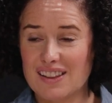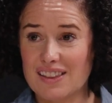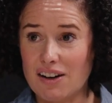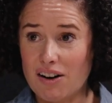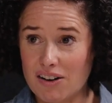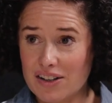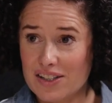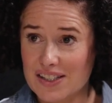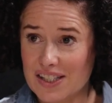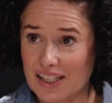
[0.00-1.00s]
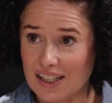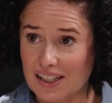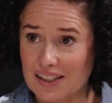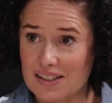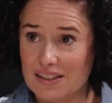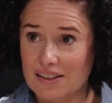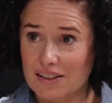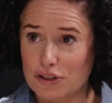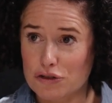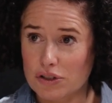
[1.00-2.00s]
the hardest thing is
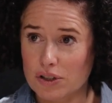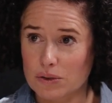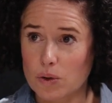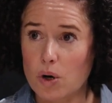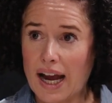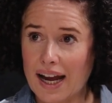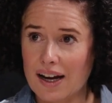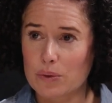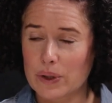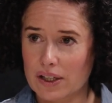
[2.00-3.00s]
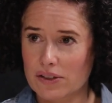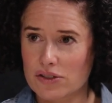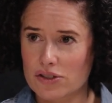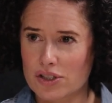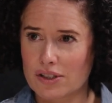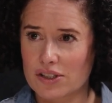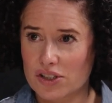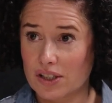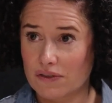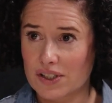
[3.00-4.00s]
the control, or how we're going to
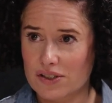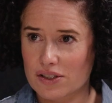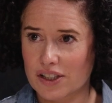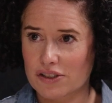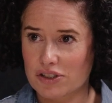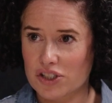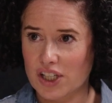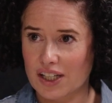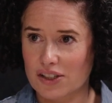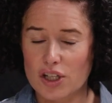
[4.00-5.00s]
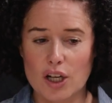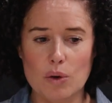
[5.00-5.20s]
achieve this dietary change.